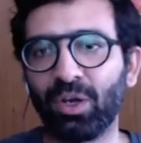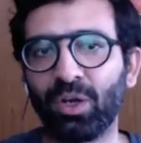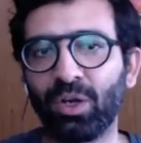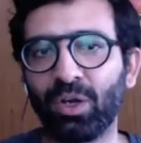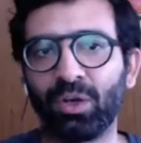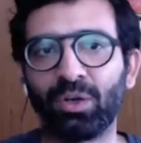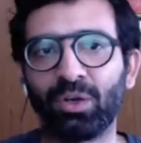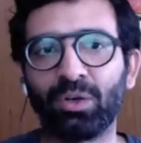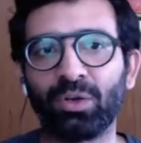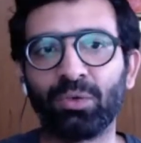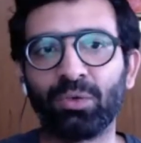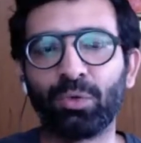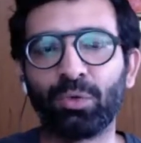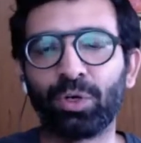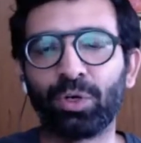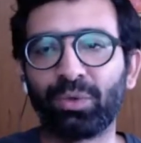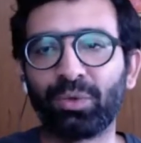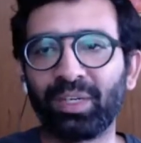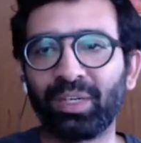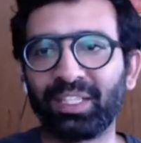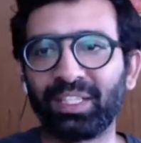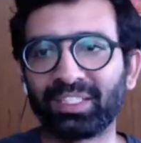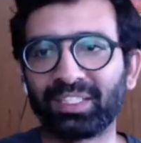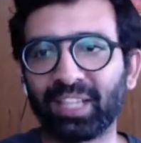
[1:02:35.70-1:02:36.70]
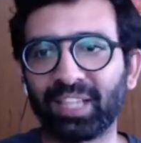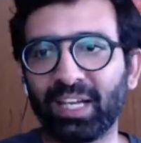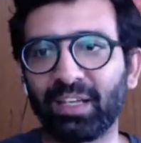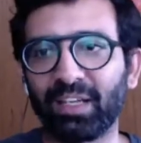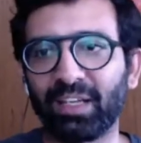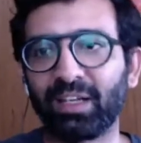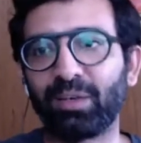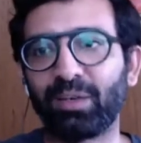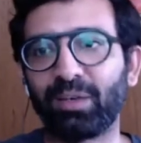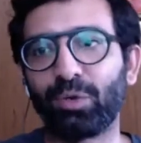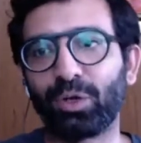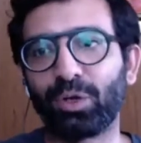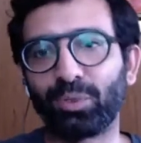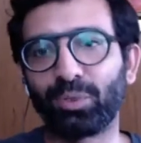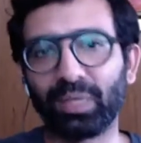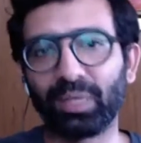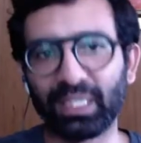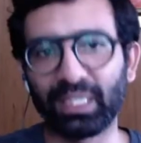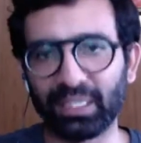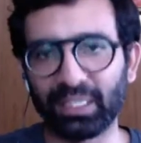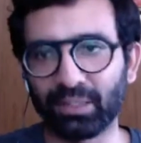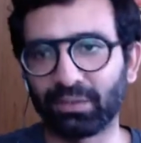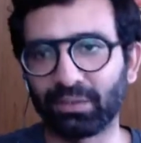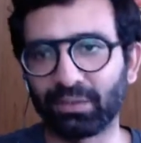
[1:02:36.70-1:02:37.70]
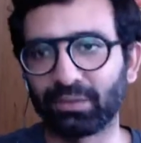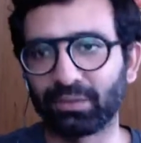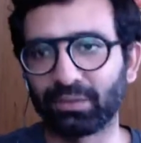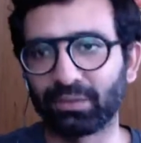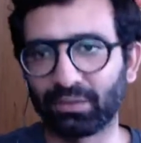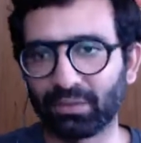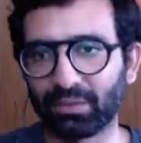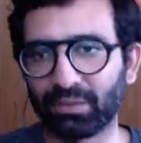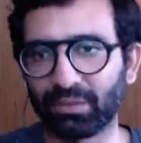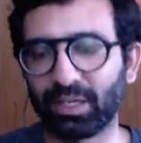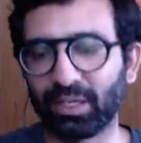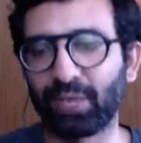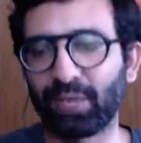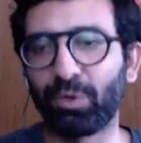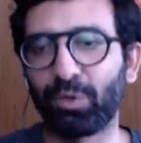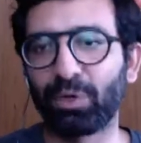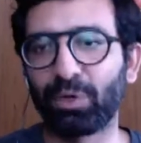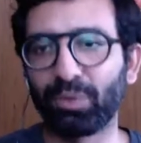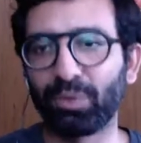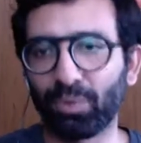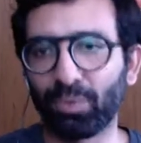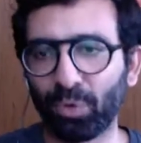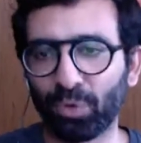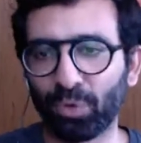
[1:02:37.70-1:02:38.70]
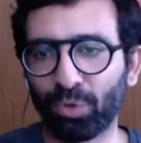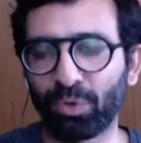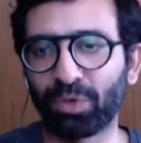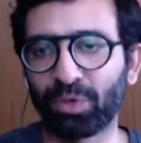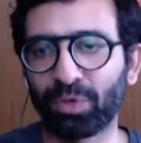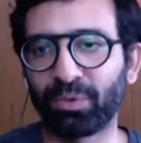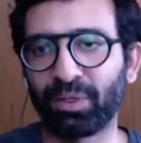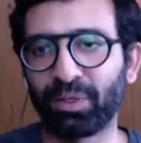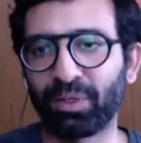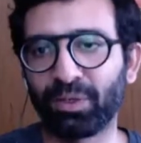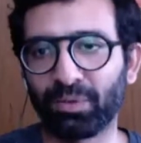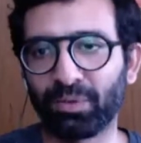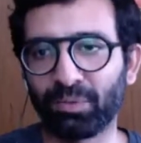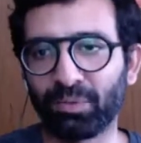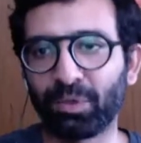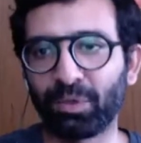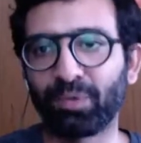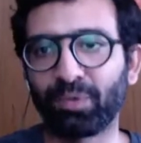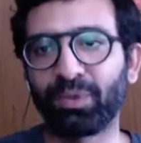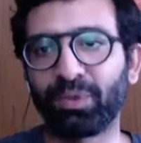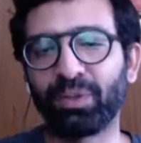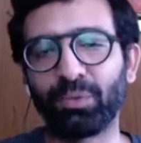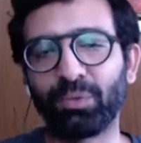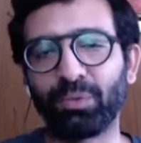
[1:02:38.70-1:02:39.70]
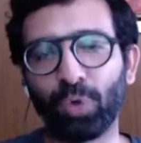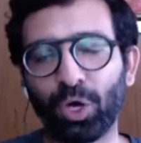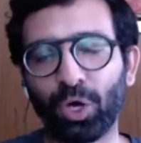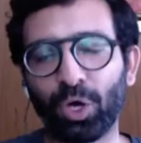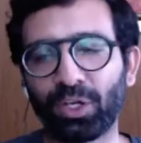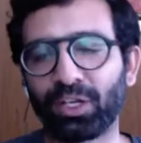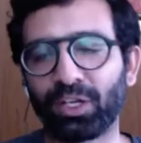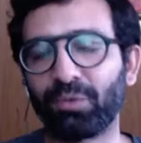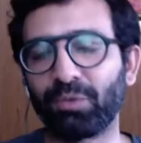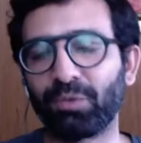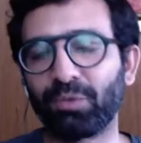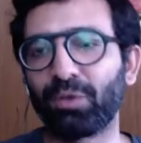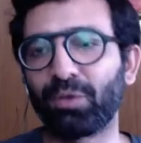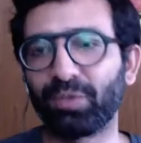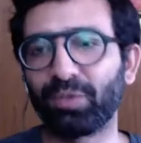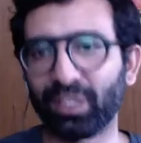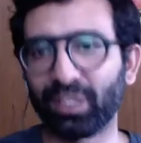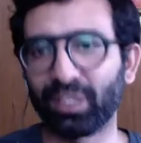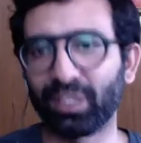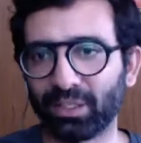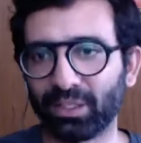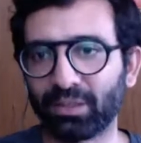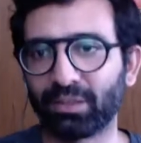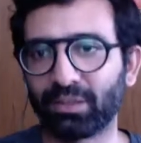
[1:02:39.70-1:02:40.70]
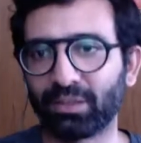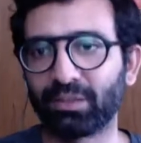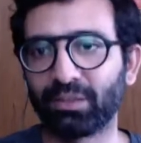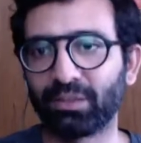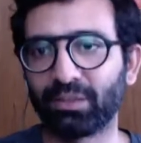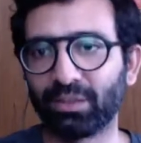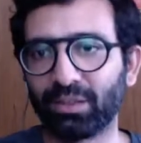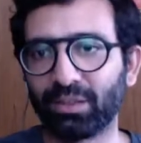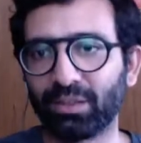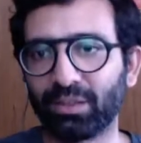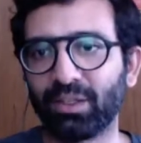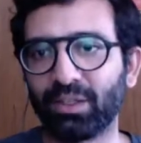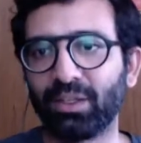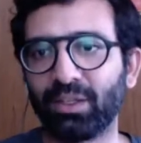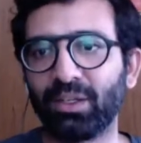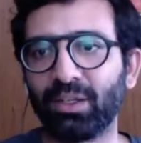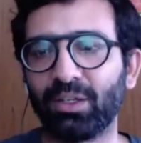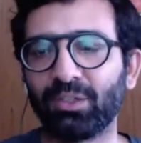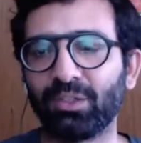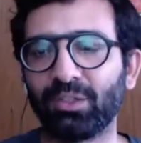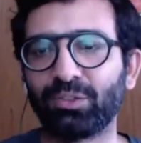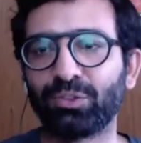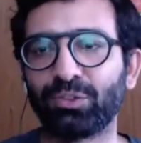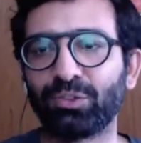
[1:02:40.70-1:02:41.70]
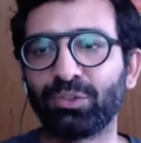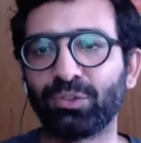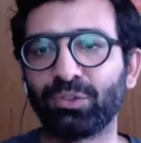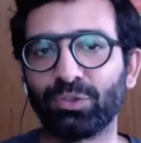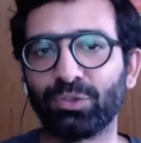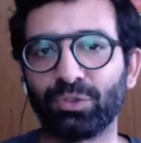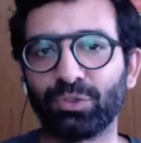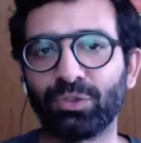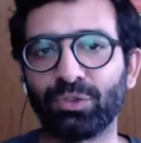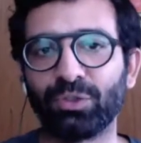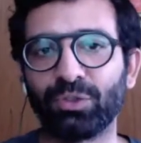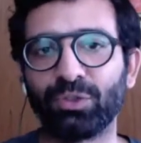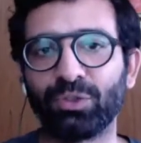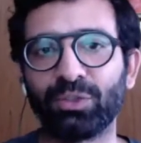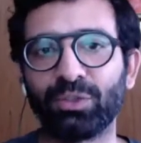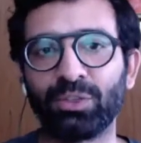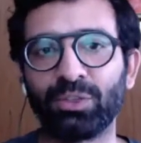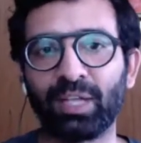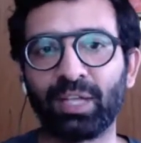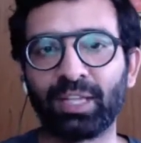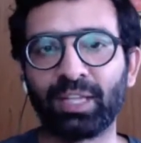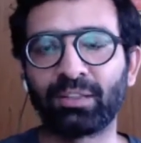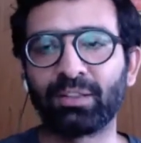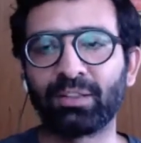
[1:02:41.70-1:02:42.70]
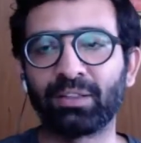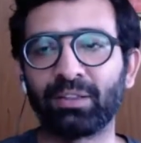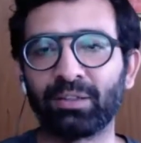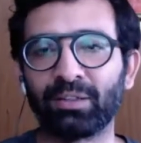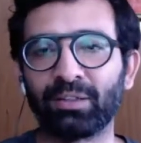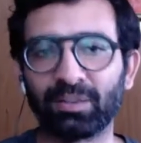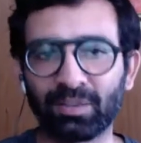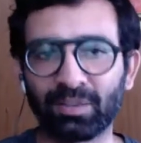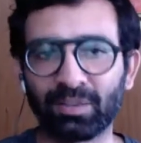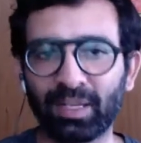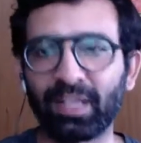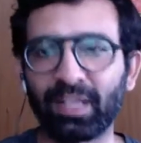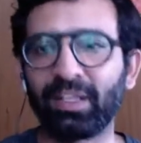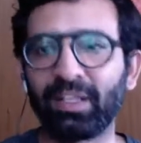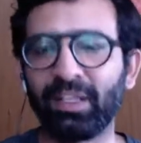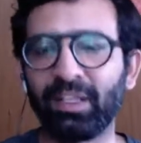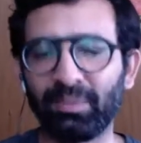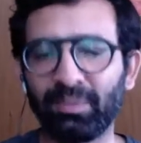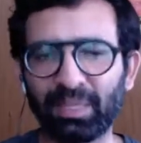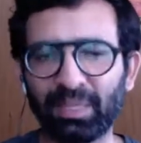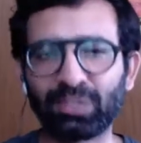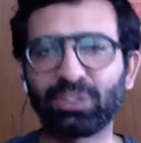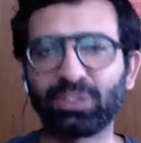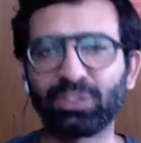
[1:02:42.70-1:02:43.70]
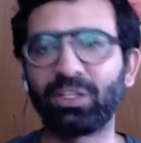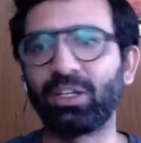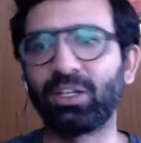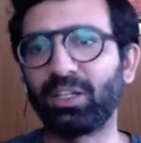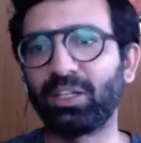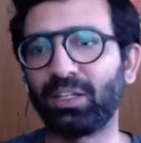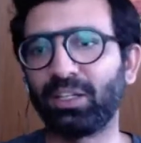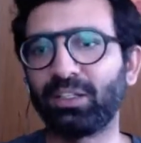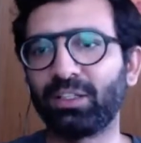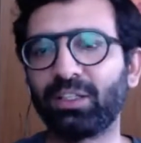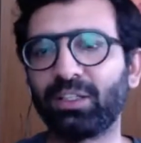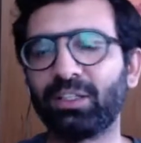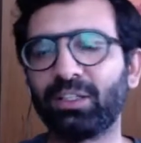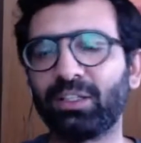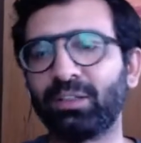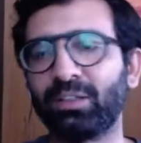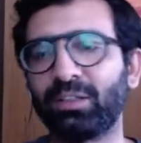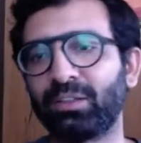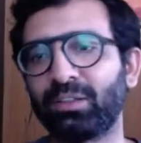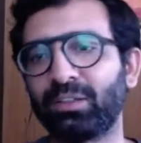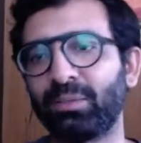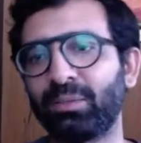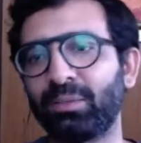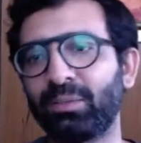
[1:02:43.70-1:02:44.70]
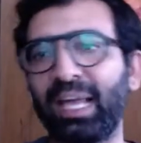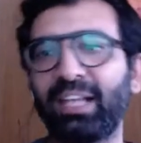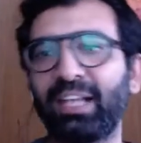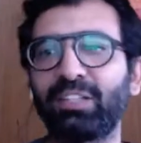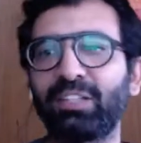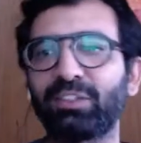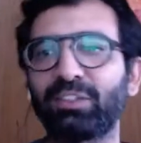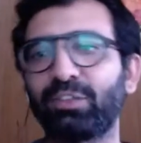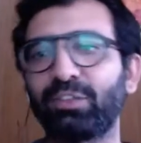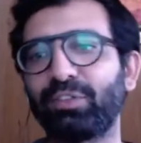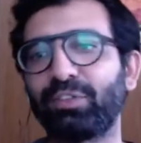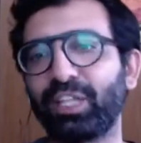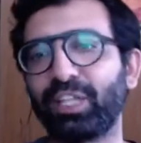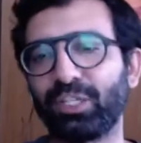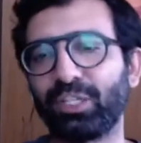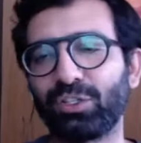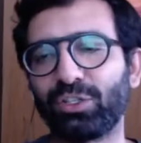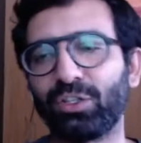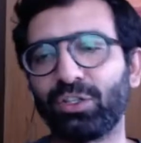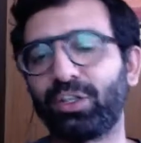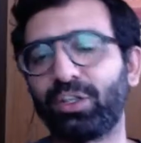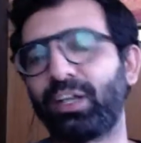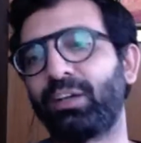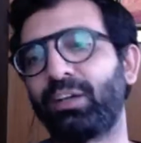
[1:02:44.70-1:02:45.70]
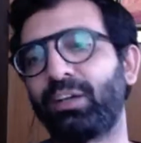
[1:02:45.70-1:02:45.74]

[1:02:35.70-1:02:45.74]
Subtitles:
what we desire and what we need and what we want and what we need. So, like he mentioned earlier, the balance of nature and